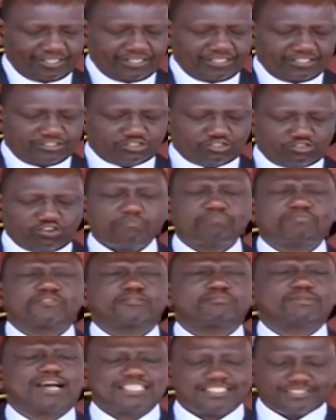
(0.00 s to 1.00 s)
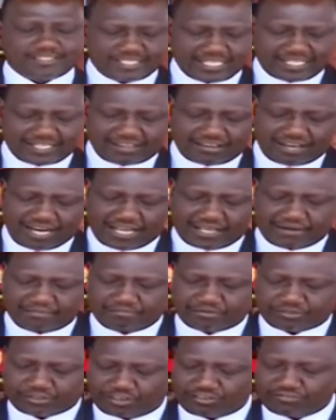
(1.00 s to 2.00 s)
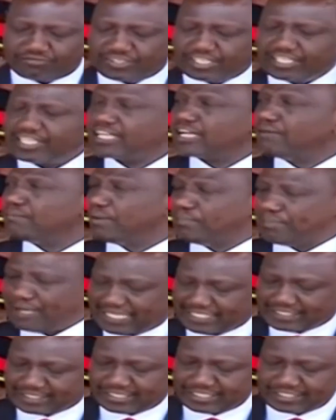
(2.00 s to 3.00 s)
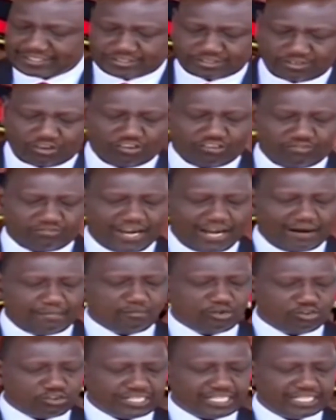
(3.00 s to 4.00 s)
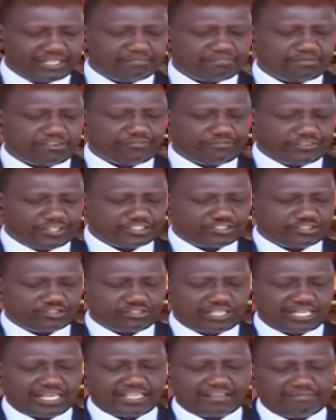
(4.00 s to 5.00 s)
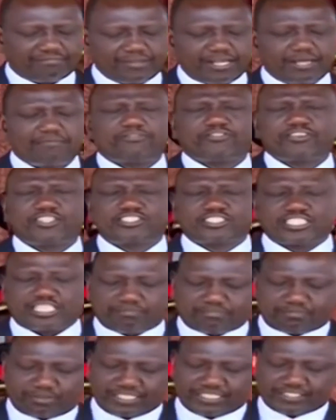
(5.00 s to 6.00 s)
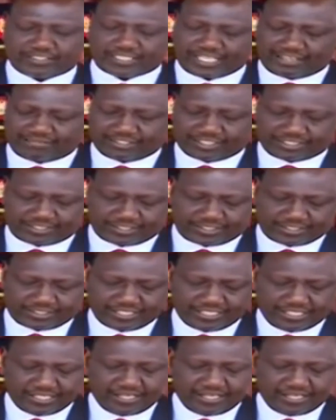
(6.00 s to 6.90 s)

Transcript: To optimize the crime-solving capabilities of our modern, professional, and efficient police service,